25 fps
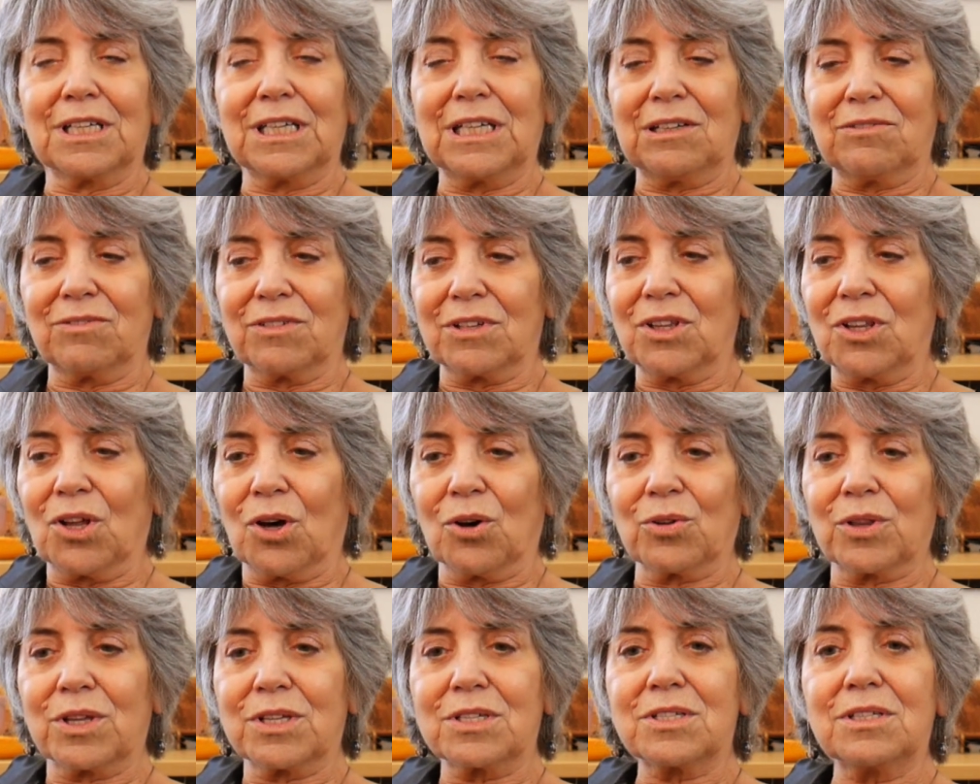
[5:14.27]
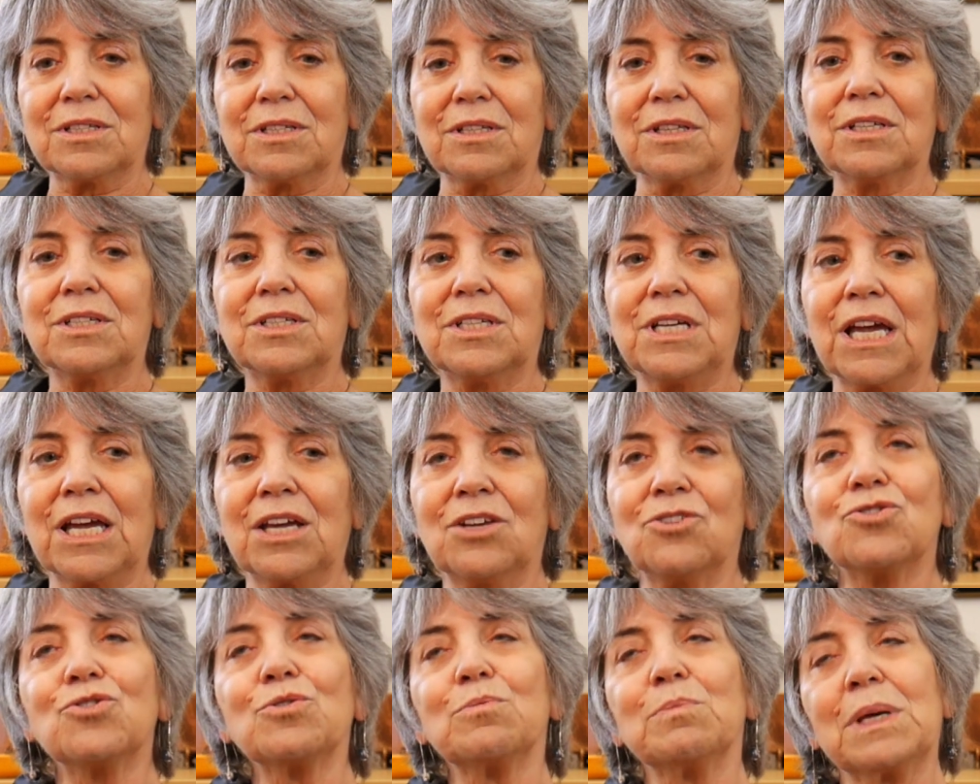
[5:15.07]
even though the
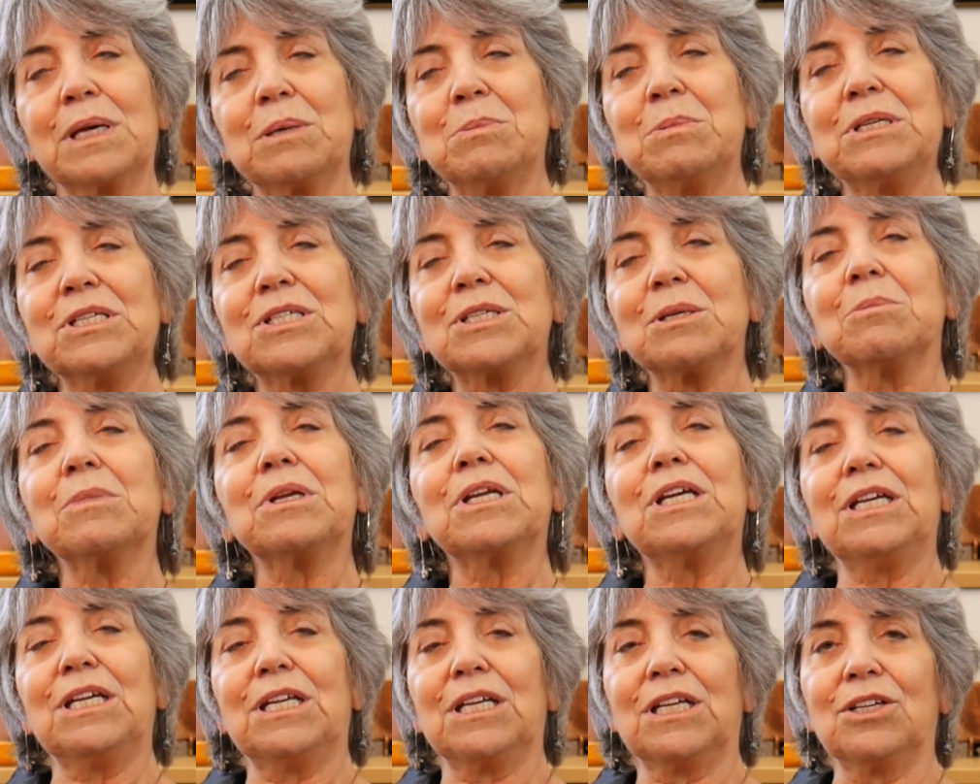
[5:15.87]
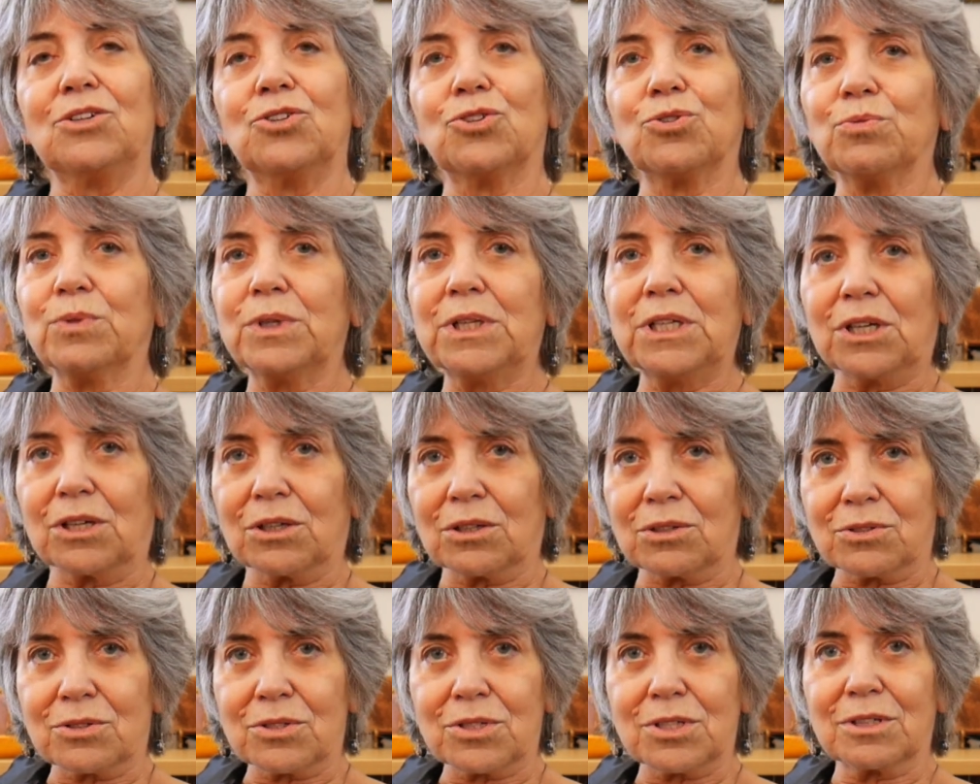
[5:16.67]
danger may be somebody eating
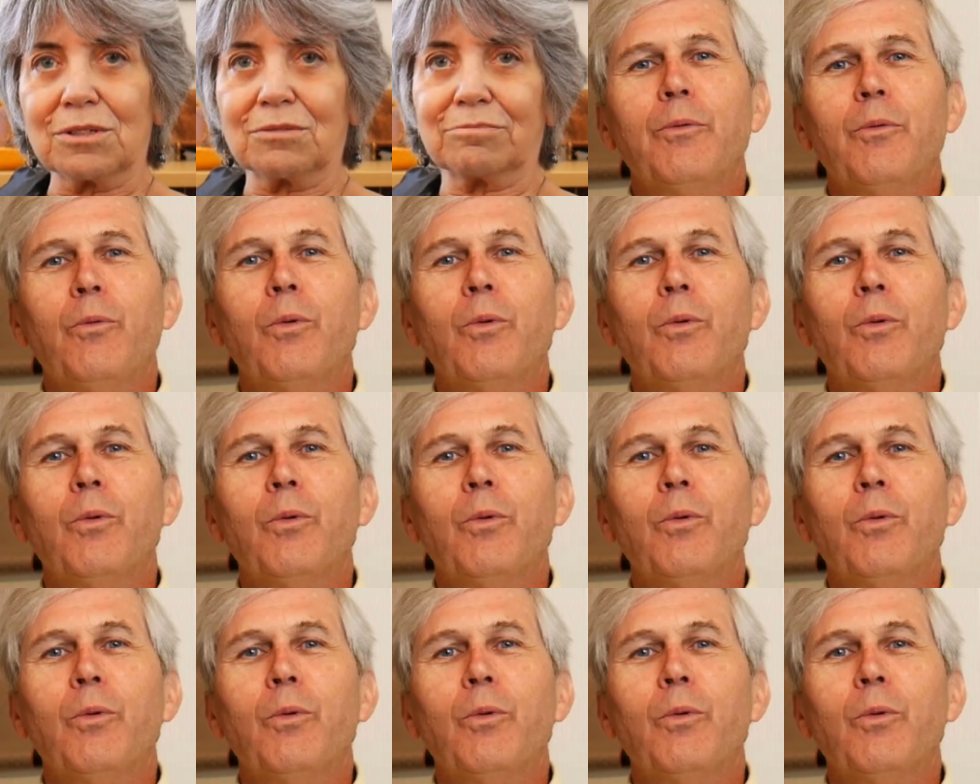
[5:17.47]
Doritos.